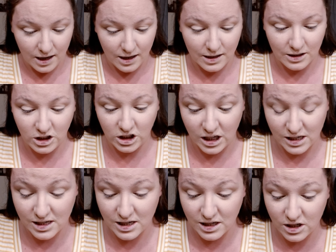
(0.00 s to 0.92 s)

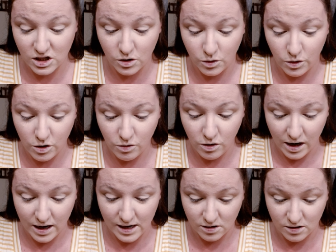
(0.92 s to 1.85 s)
just so you
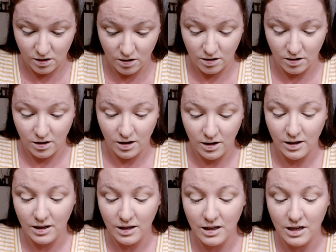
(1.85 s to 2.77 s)
guys are all
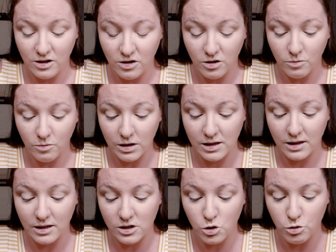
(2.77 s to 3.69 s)
you know what the
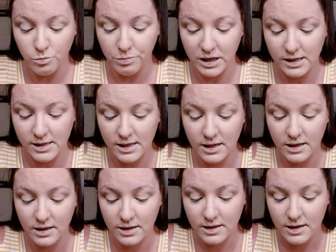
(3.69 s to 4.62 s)
scoop is.
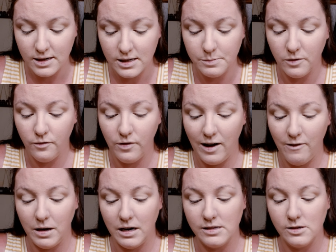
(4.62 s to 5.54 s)
It's about 5
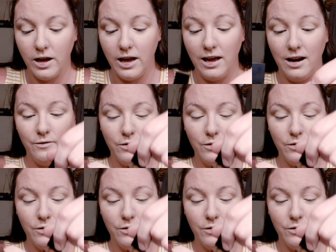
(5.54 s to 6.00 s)
minutes. Okay, and I've